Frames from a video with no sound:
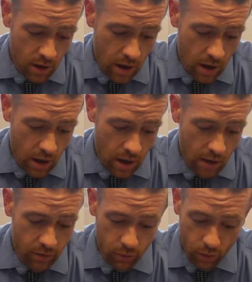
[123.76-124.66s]

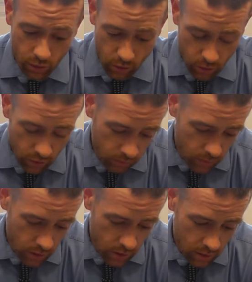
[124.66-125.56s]
I've enrolled in
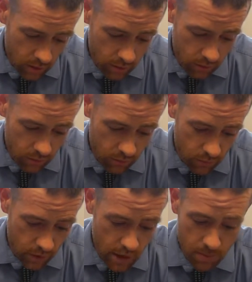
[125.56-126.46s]
coursework
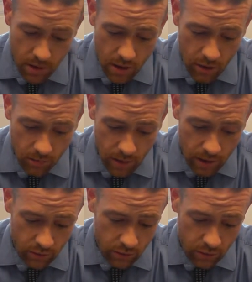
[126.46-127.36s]
for
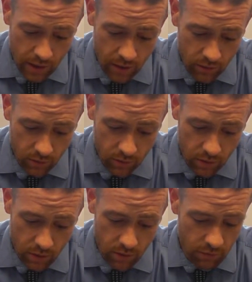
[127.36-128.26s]
EPA-sponsored classes,
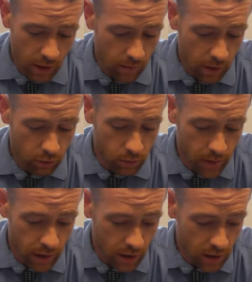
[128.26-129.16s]
environmental
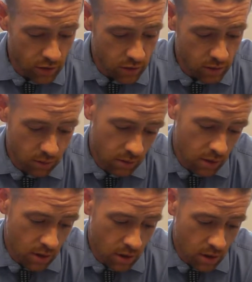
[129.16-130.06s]
remediation,
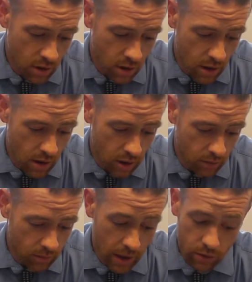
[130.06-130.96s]

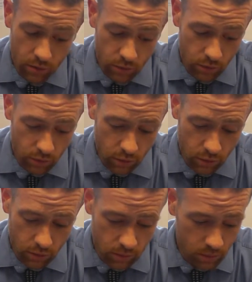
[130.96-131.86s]
sponsored through SLU.